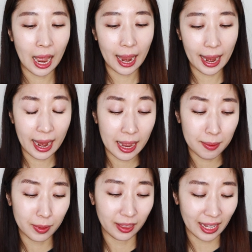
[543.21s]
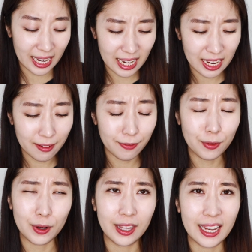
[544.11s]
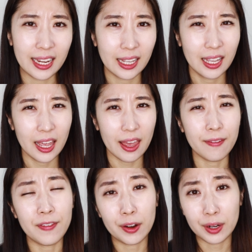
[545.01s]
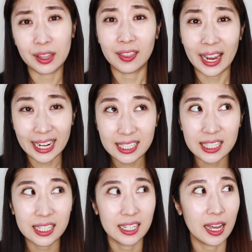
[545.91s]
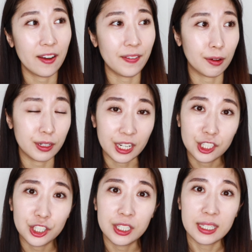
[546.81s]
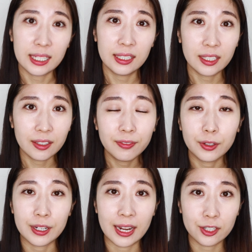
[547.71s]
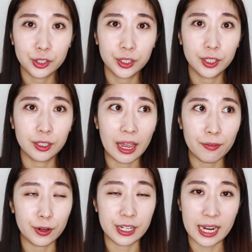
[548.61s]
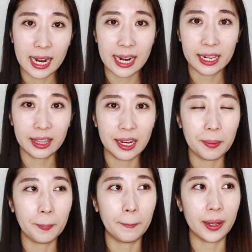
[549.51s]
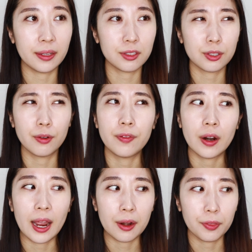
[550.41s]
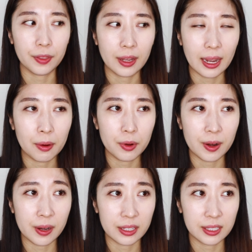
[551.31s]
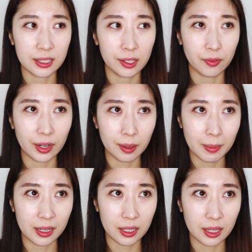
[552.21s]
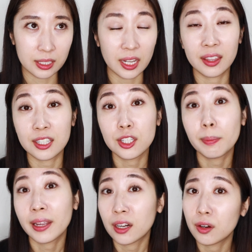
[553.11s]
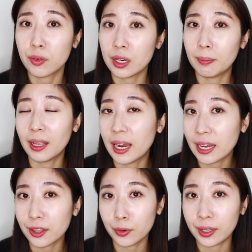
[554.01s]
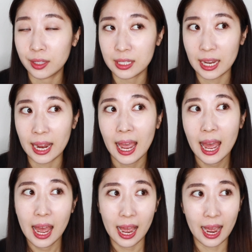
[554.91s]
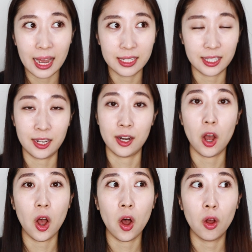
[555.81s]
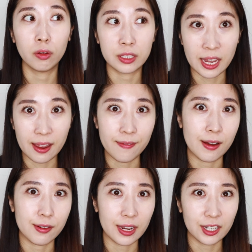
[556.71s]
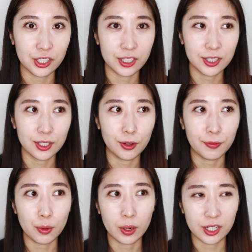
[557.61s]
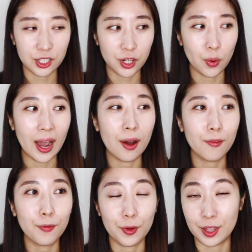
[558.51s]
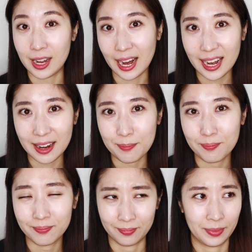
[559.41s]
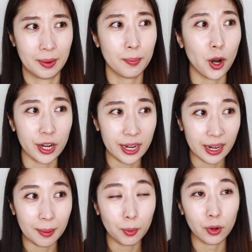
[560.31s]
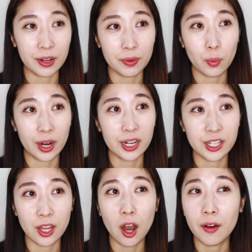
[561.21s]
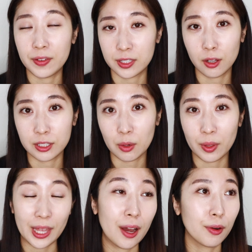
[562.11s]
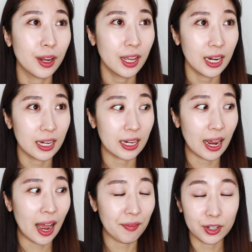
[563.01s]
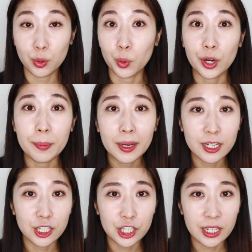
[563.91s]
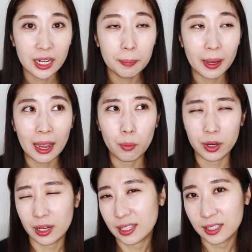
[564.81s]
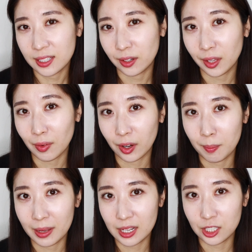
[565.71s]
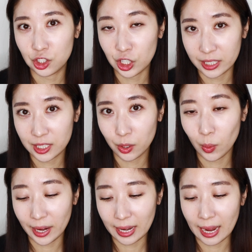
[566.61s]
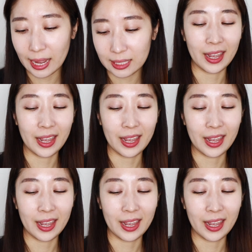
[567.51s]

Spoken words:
I am liking it for like a very light foundation day look, for natural everyday kind of thing, but so far I don't think I would necessarily recommend this unless you plan on reapplying it throughout the day as an all-day foundation. So if you wanted to go out for the night and party it up, or even wear it to the office all day without having to worry about touching it up, I wouldn't necessarily recommend it just quite yet.